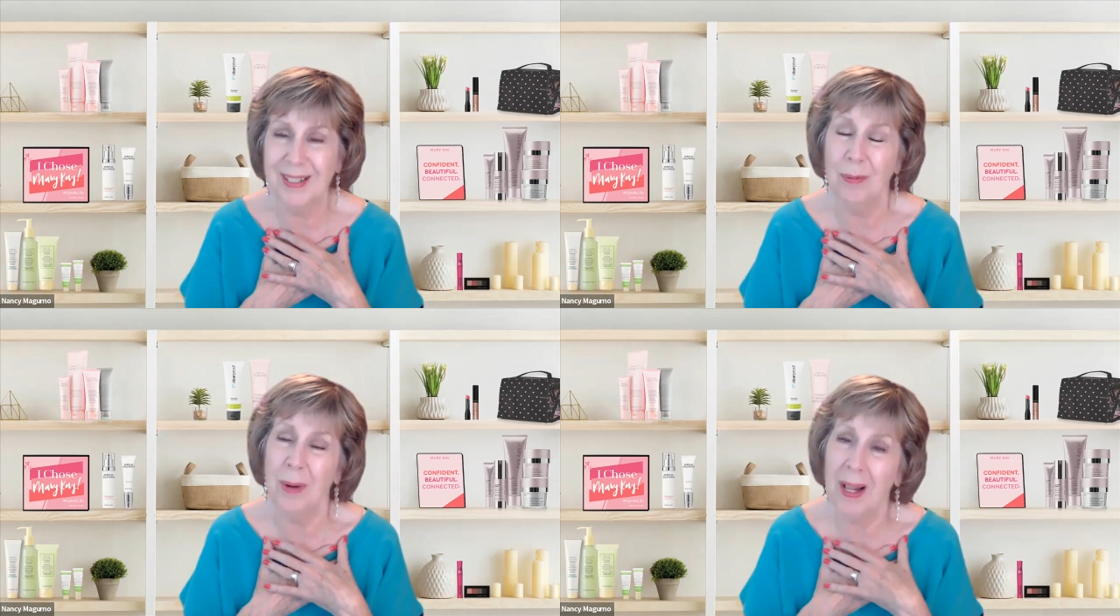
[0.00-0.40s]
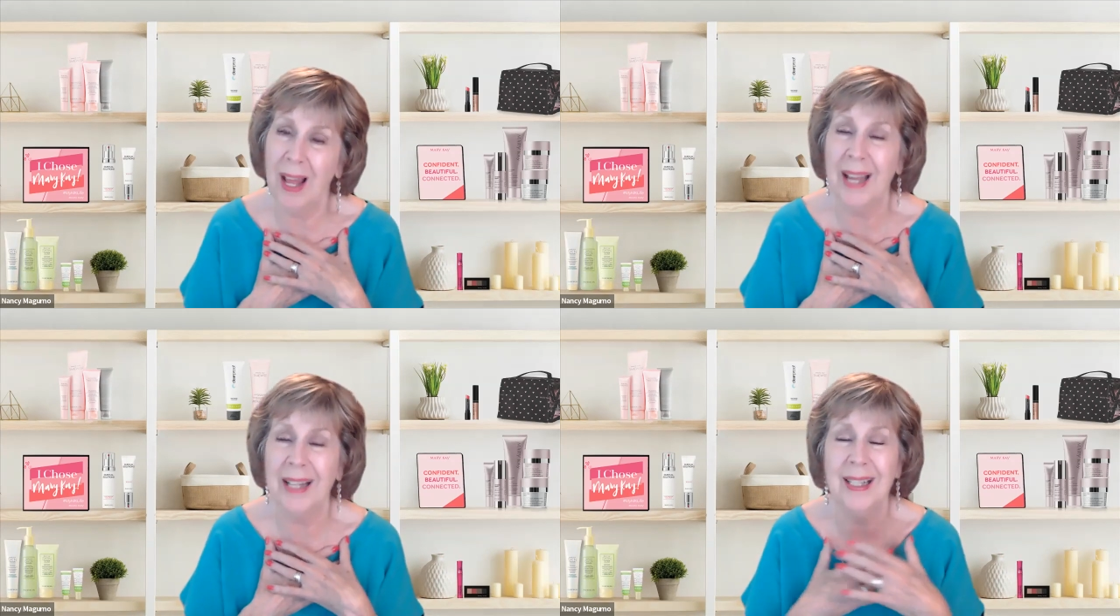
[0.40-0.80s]
Said, well,
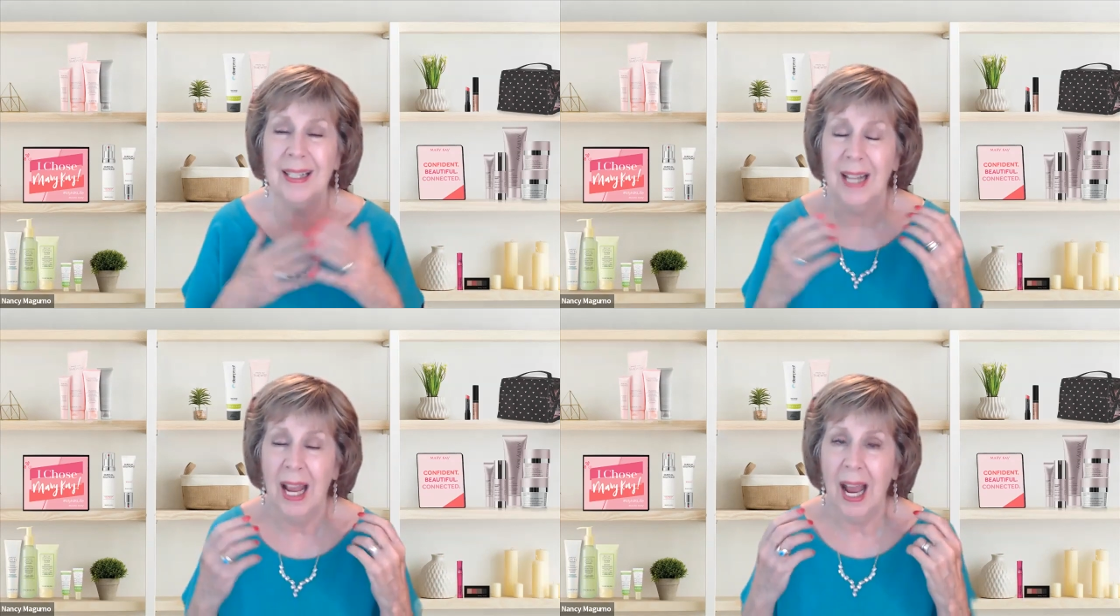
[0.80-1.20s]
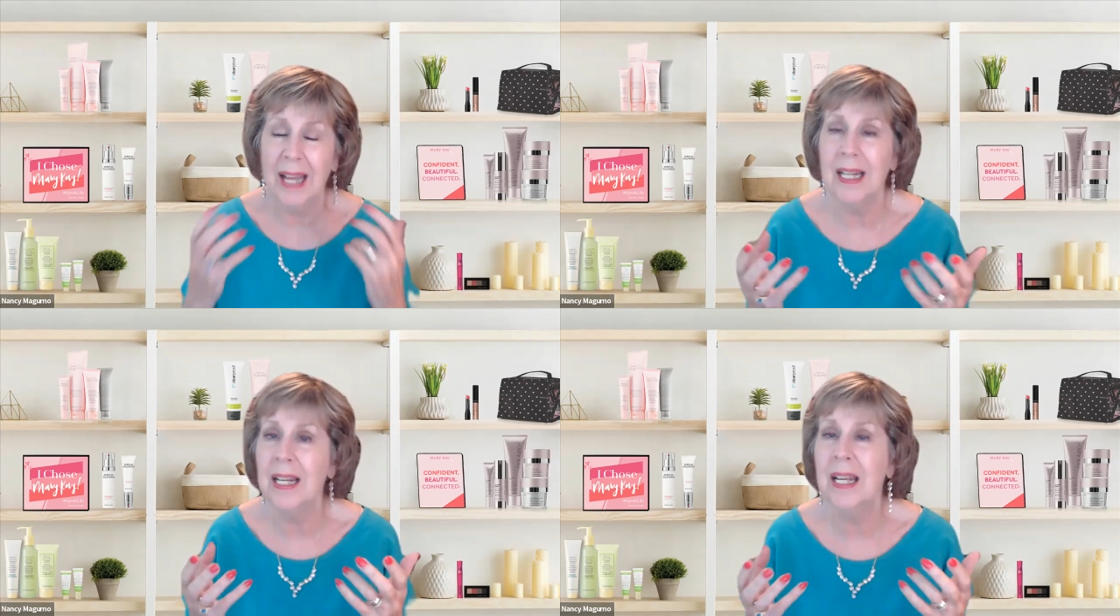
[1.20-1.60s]
I
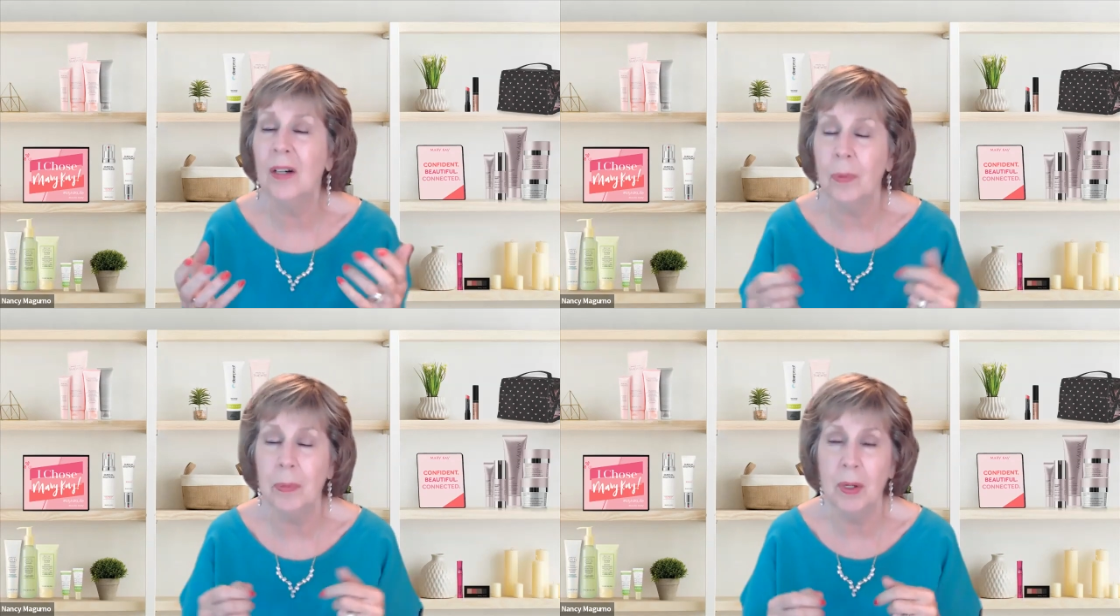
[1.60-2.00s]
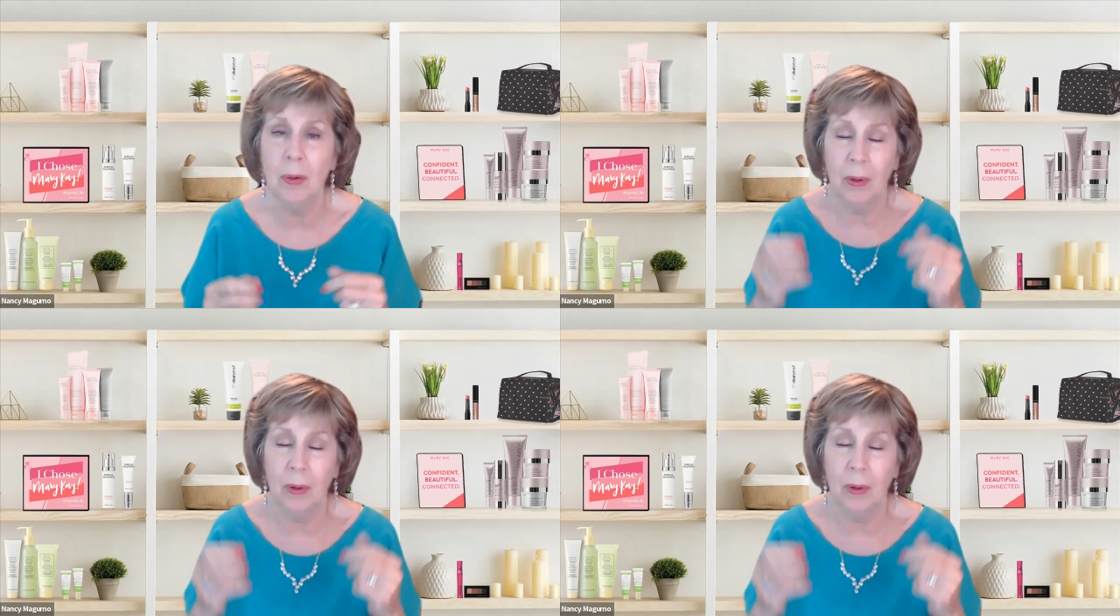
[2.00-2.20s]
didn't hear from you,